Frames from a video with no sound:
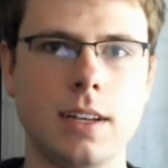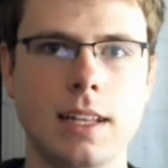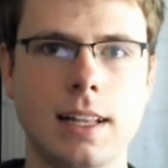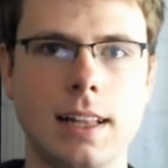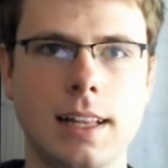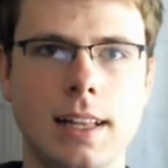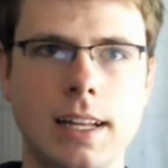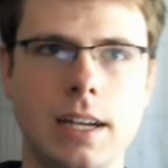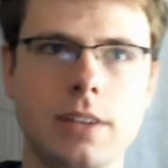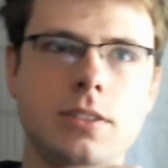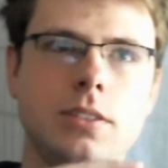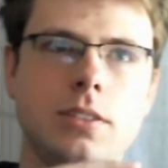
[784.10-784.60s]
that
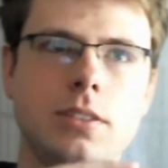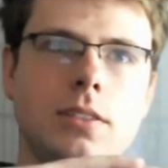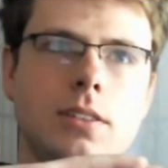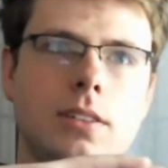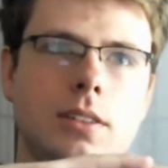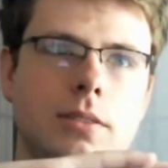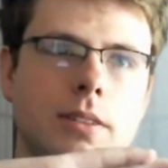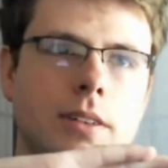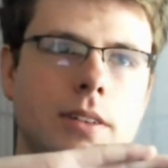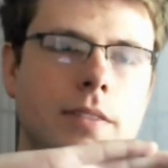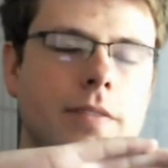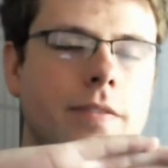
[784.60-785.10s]
allows you to
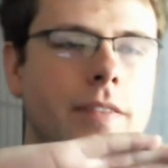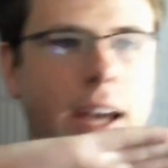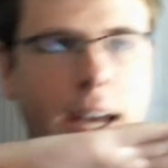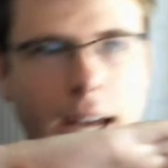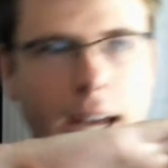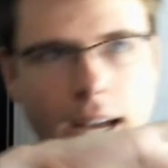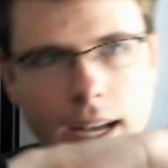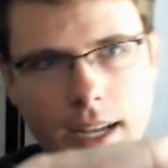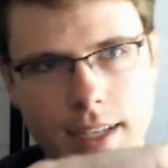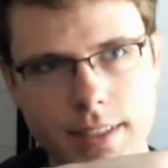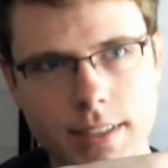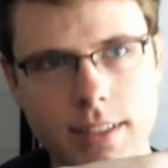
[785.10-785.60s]
do it
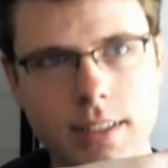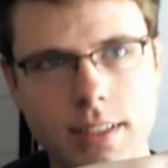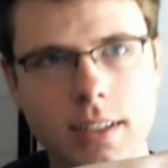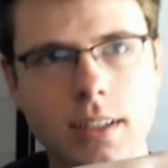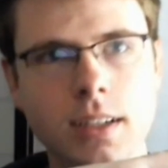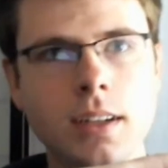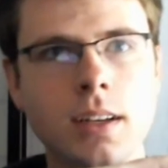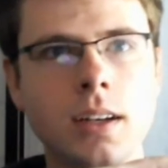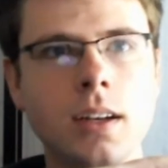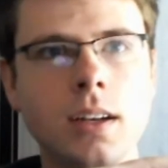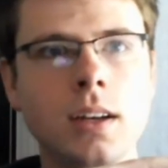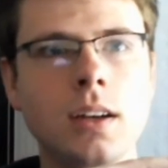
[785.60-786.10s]
fast.
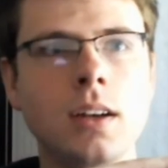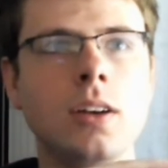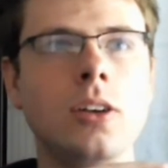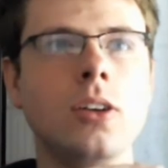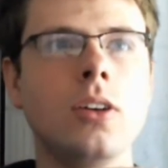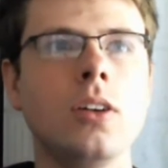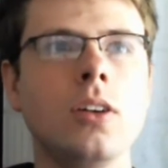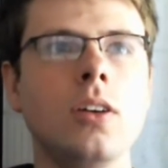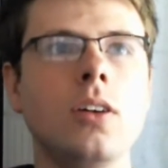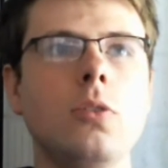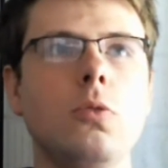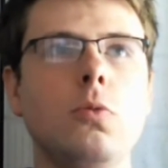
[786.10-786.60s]

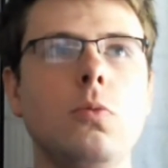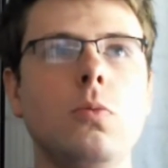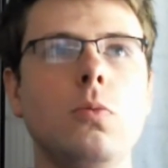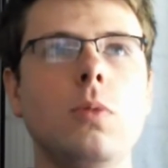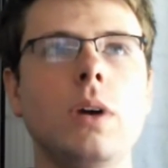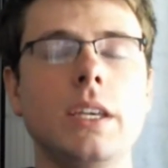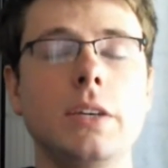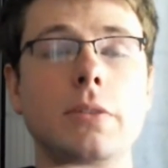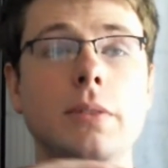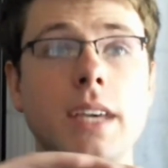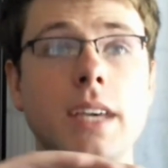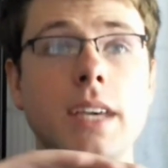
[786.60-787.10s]

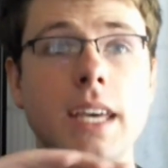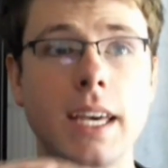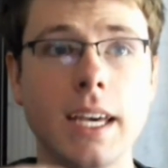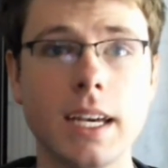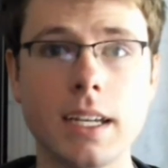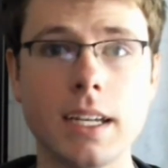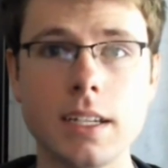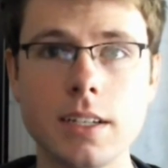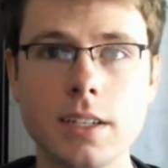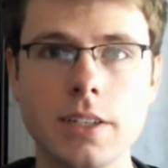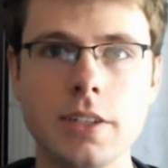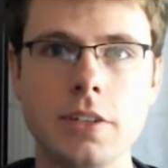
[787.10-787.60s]
What you
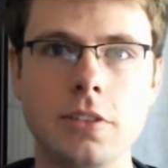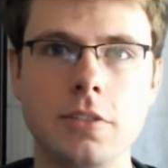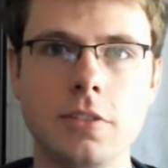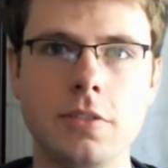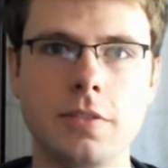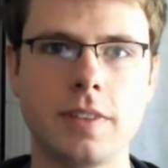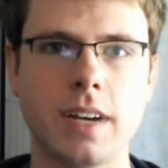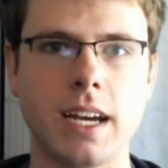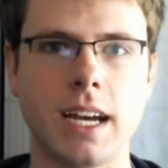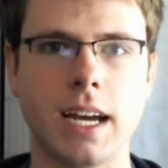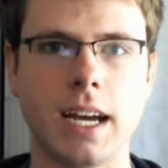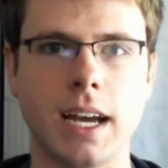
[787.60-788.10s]
can do
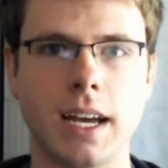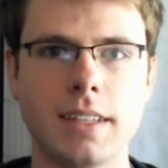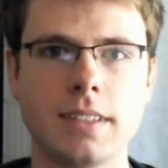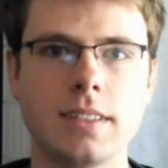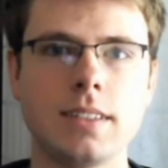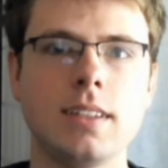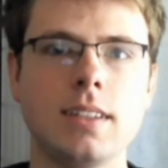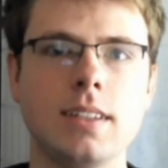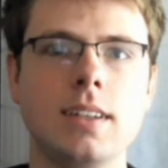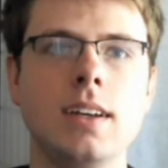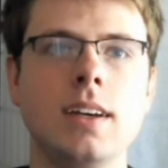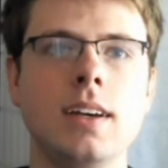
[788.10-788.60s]

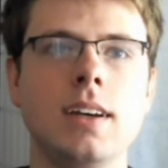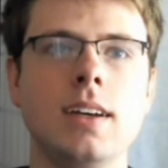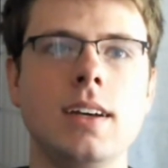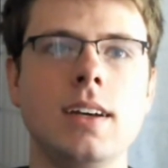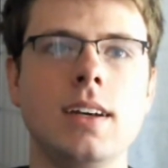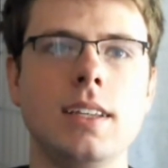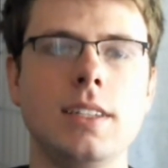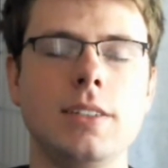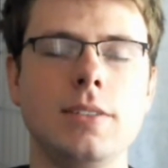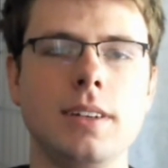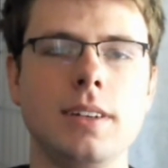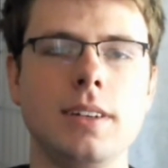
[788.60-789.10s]
fast
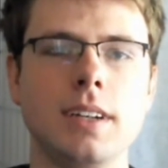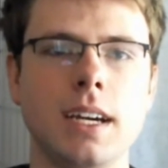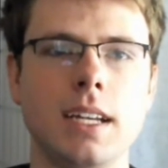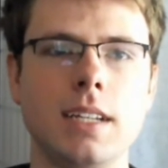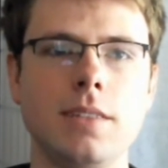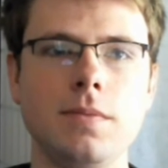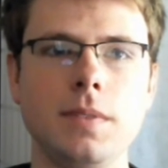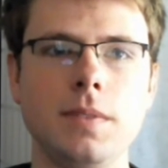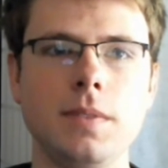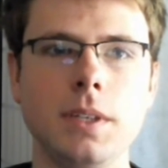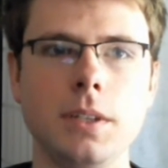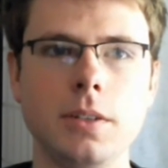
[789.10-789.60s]
is you can kind
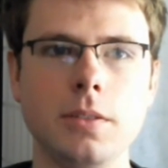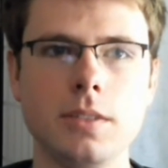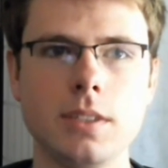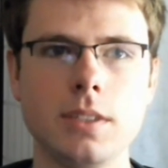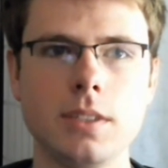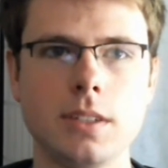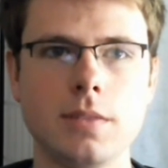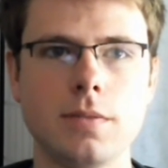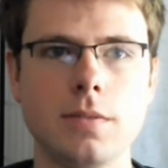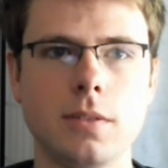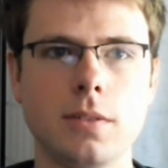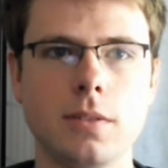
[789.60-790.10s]
of use
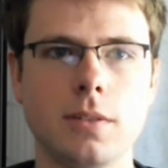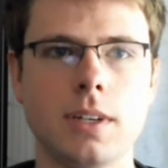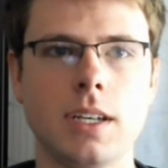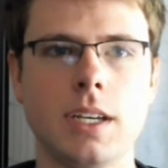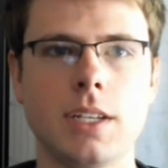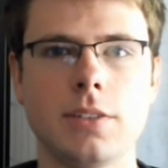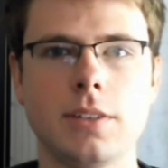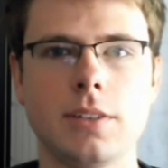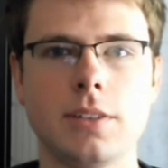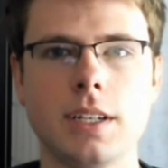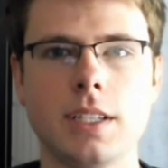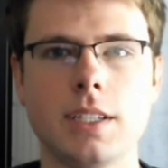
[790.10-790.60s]
the Fourier
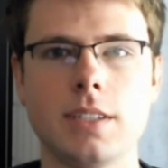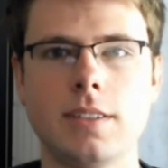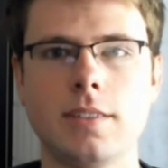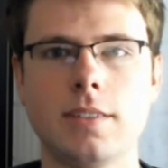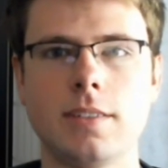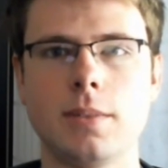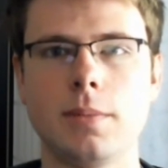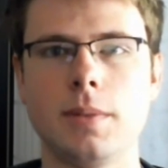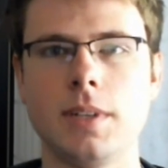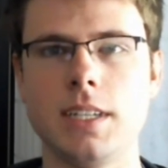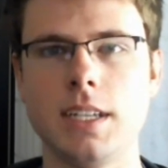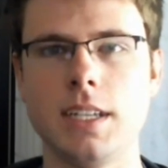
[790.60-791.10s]

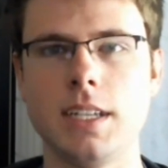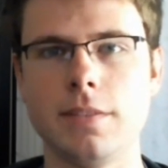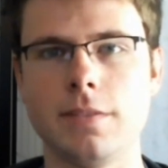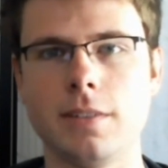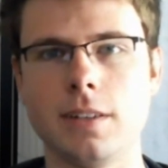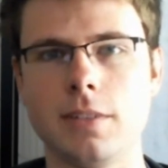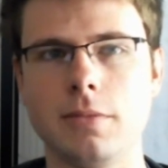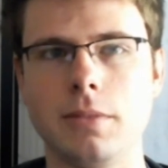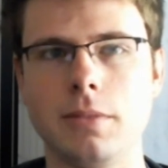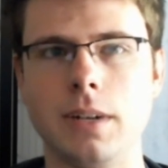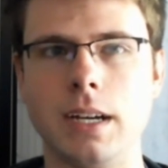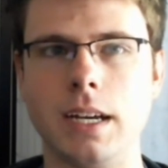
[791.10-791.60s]
transform a
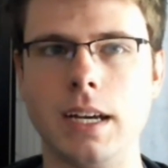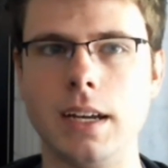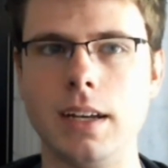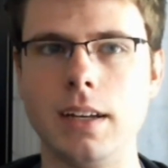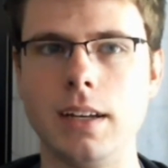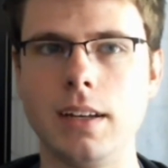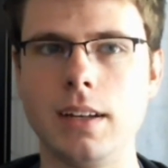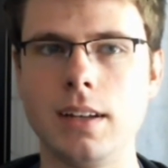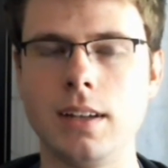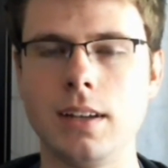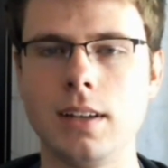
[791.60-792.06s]
different way.